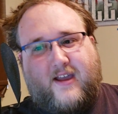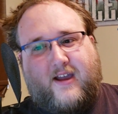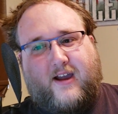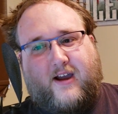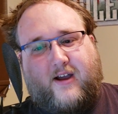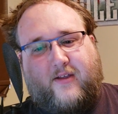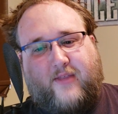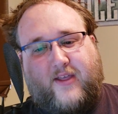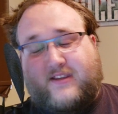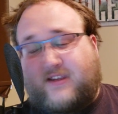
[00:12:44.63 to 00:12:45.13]

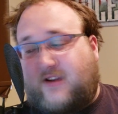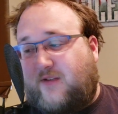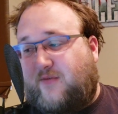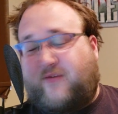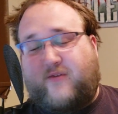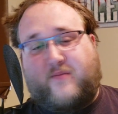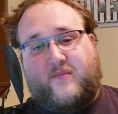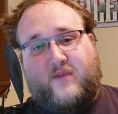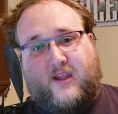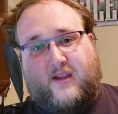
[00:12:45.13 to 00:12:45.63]
That's it
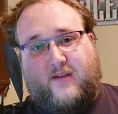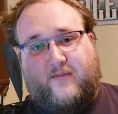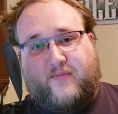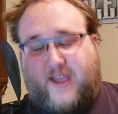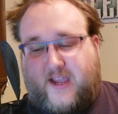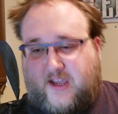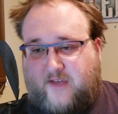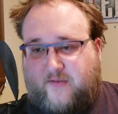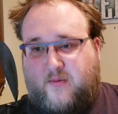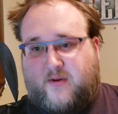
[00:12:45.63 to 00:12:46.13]
from me.
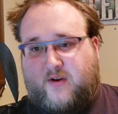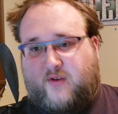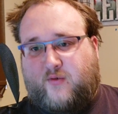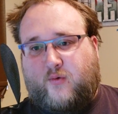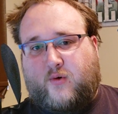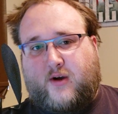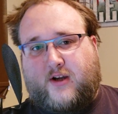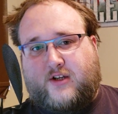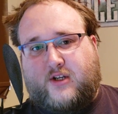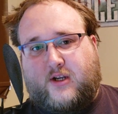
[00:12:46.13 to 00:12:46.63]
Thank you very much for
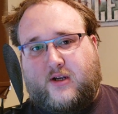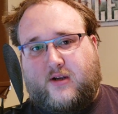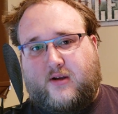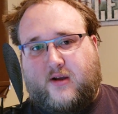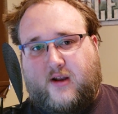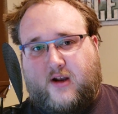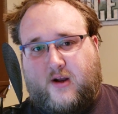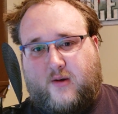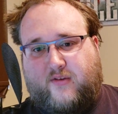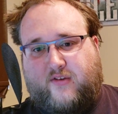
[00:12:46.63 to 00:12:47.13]
watching,
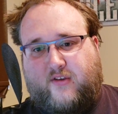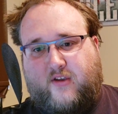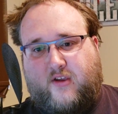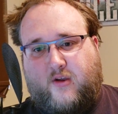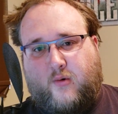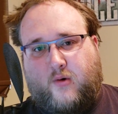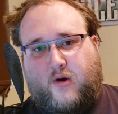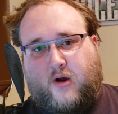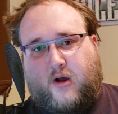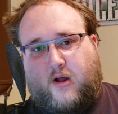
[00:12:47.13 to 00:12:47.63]
and I will see
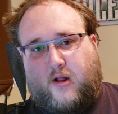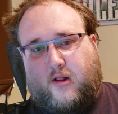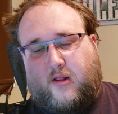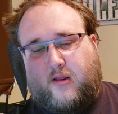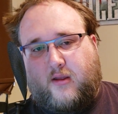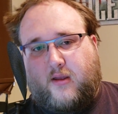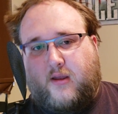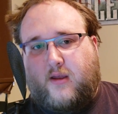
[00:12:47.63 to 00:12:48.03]
you all